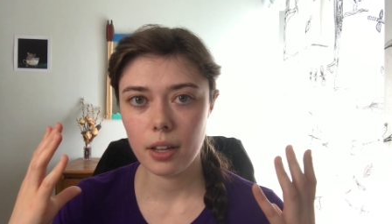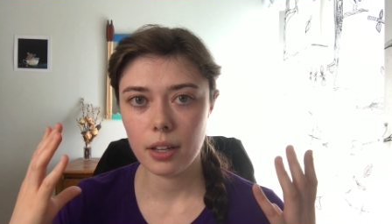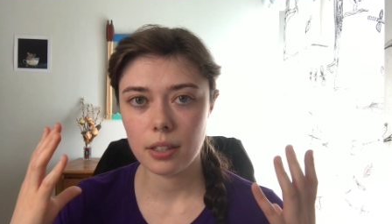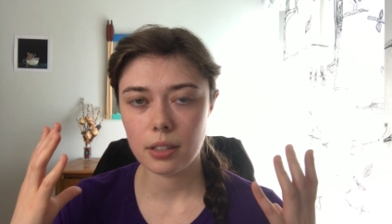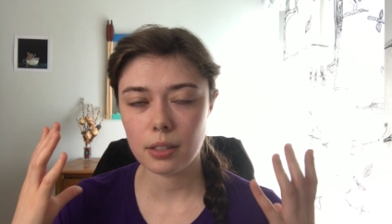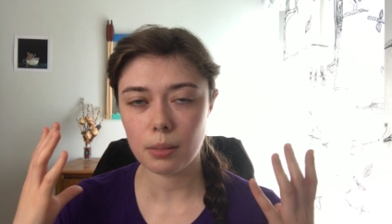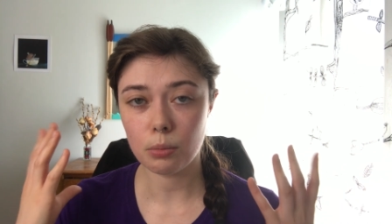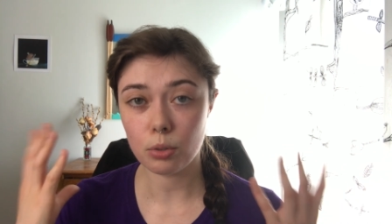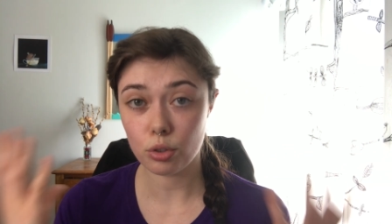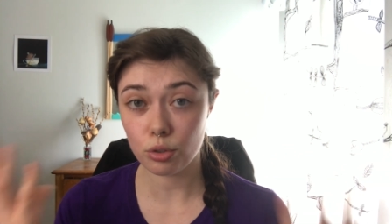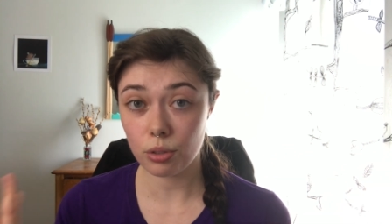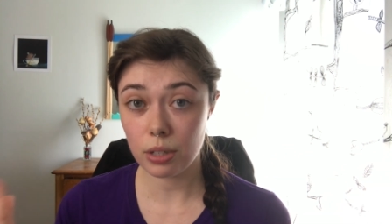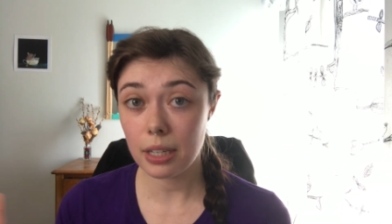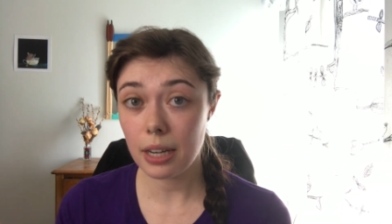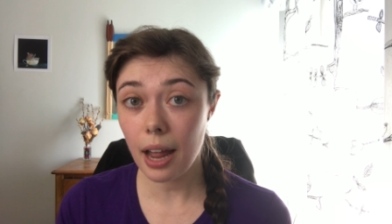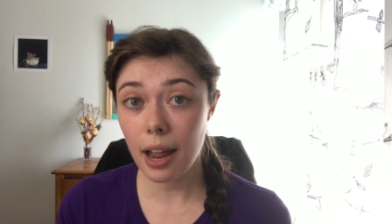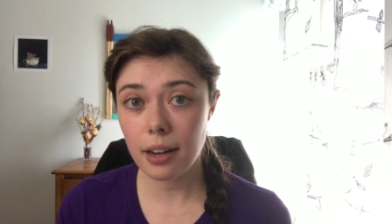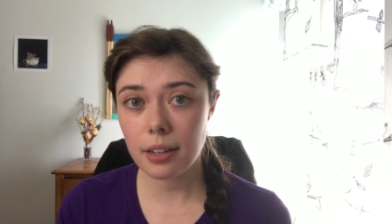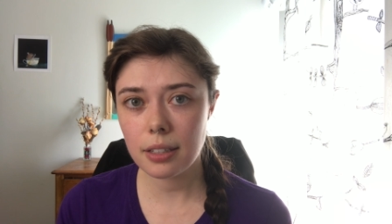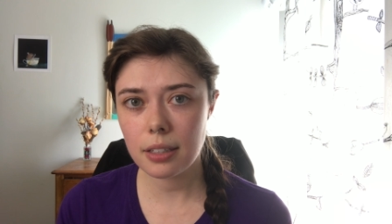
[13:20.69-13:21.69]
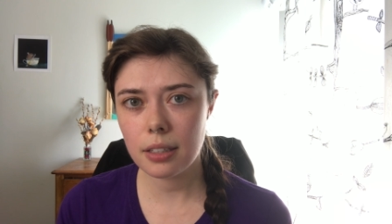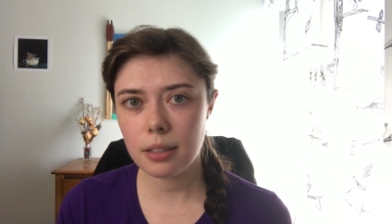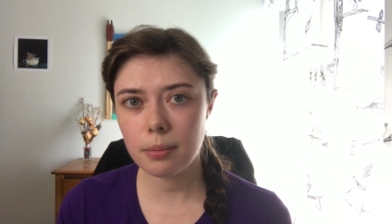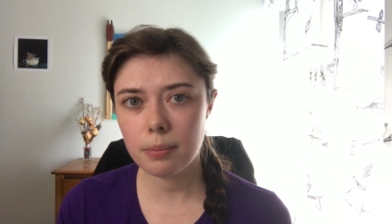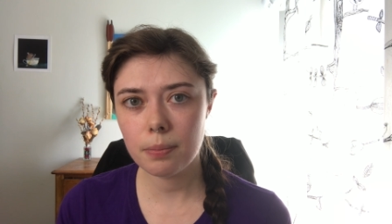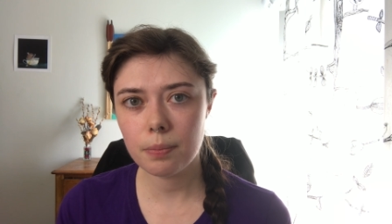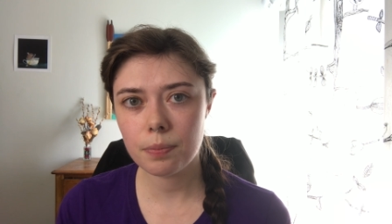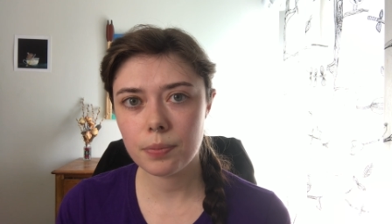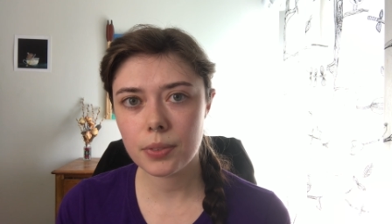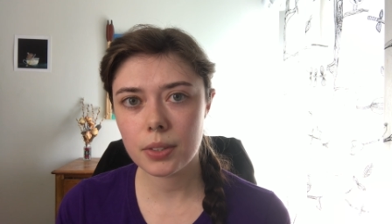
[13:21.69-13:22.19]
some screen acting
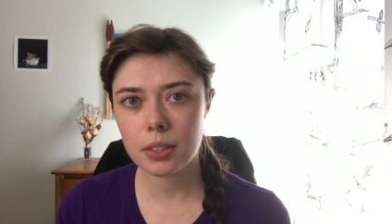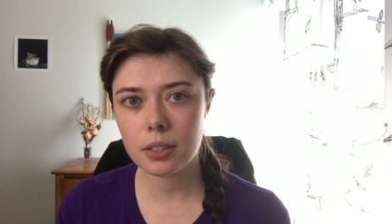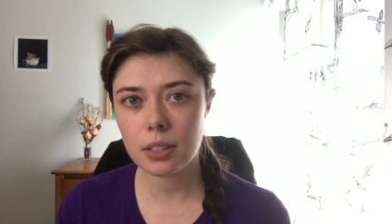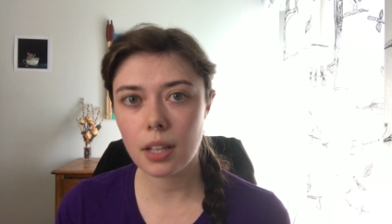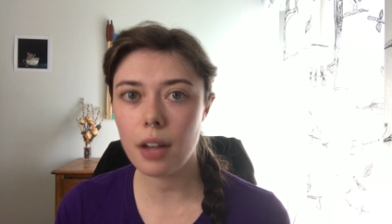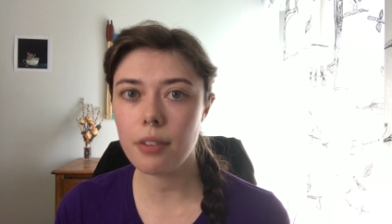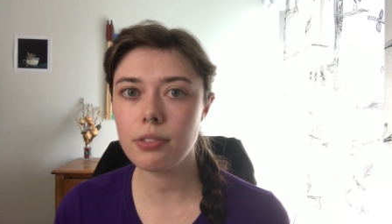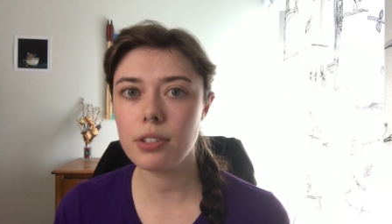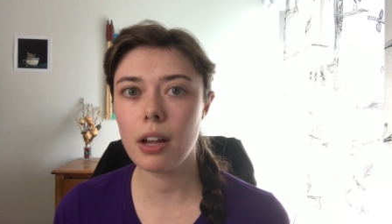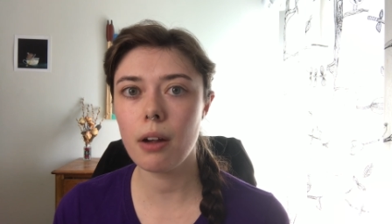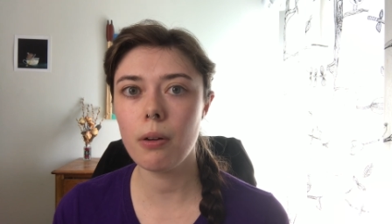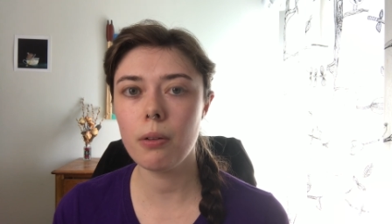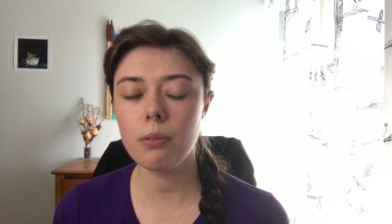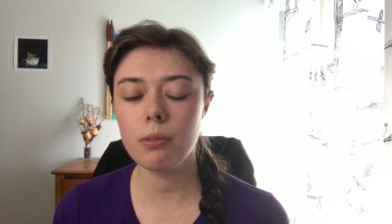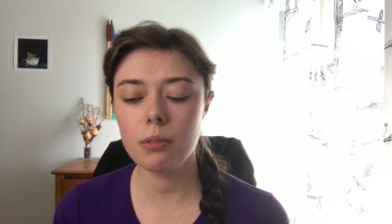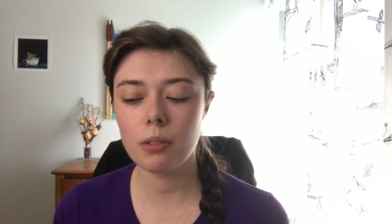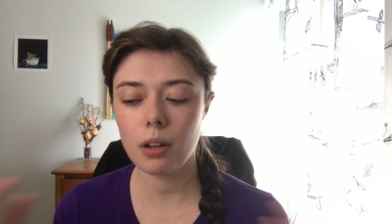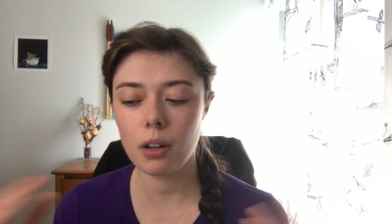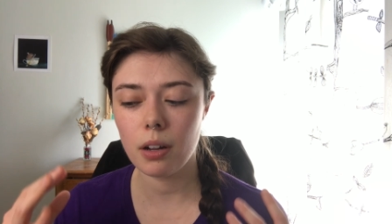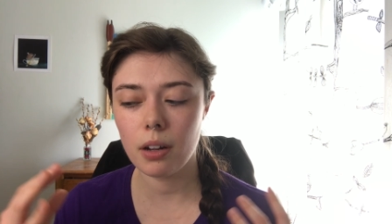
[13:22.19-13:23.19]
stuff down